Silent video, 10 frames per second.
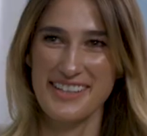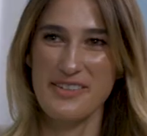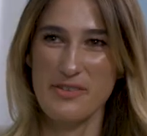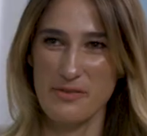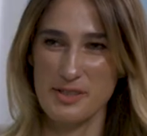And
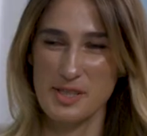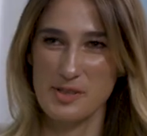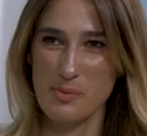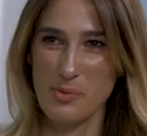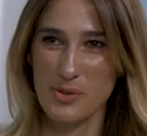they've
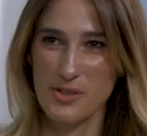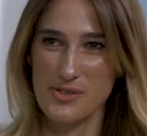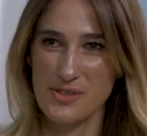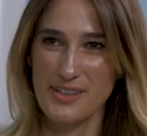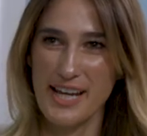obviously
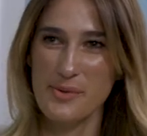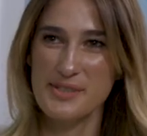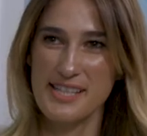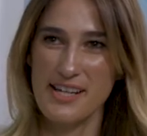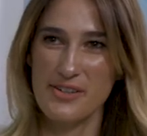supported you. How
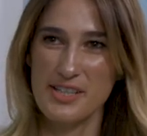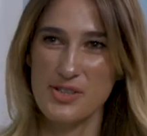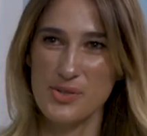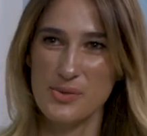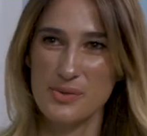was their
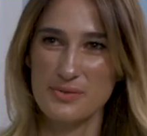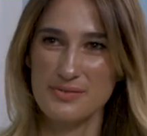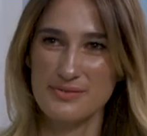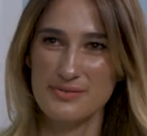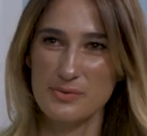initial
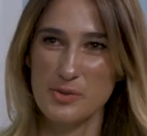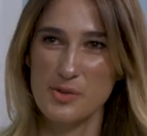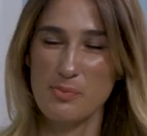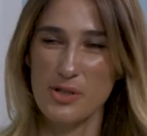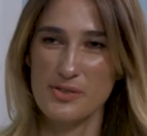
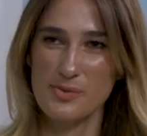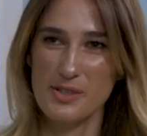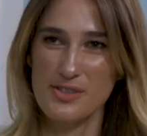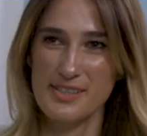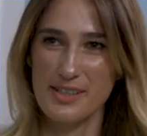response
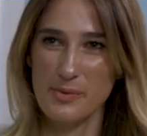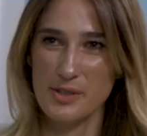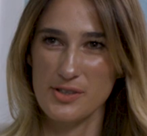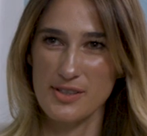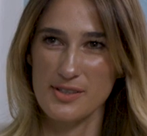when you said, I
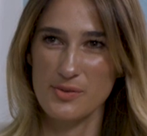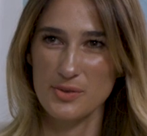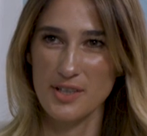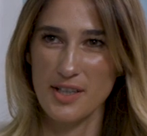want to do this full time?